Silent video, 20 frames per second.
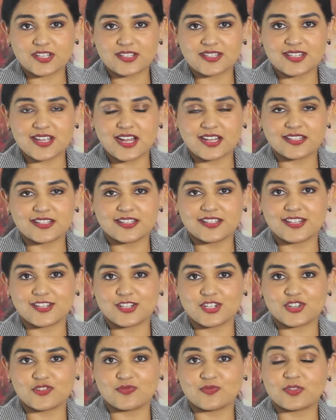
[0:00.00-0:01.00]
Consultant
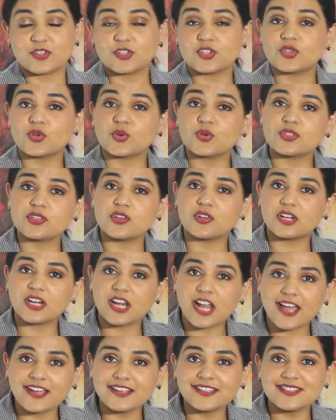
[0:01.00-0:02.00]
achievement shows your
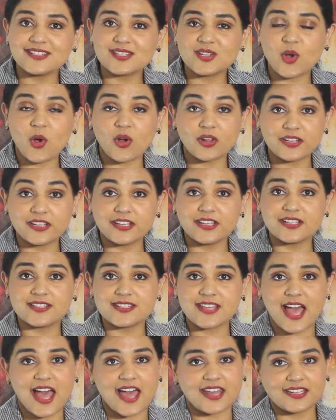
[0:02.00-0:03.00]
clients,
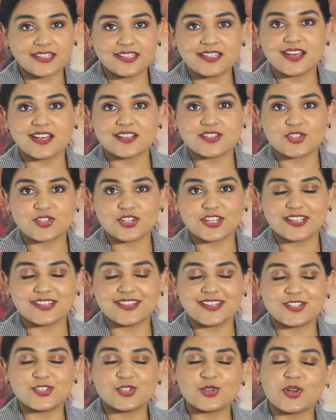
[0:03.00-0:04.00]
colleagues, and industry
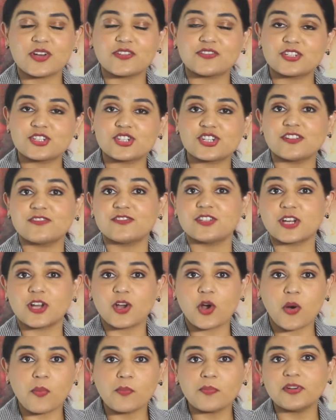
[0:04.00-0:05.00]
that you have achieved a
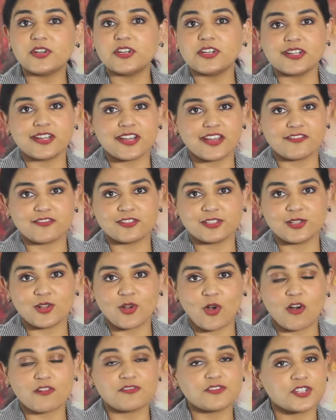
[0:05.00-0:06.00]
competent level
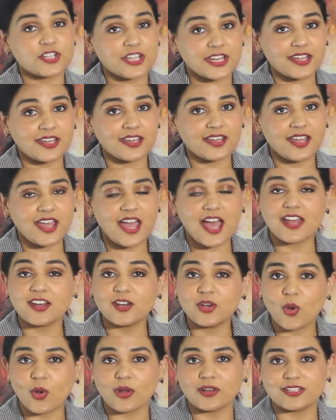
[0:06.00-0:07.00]
of training
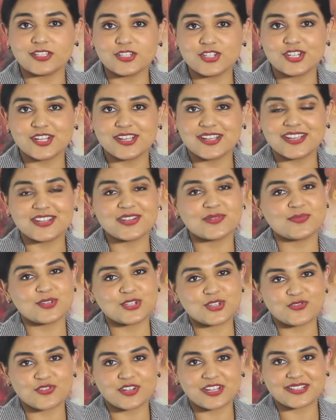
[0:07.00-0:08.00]
and knowledge in
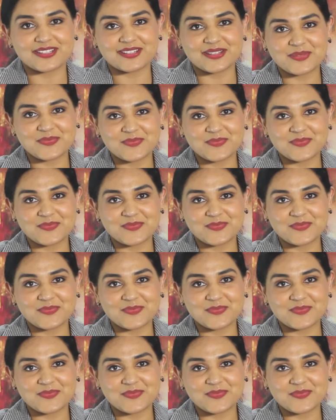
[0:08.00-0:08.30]
image field.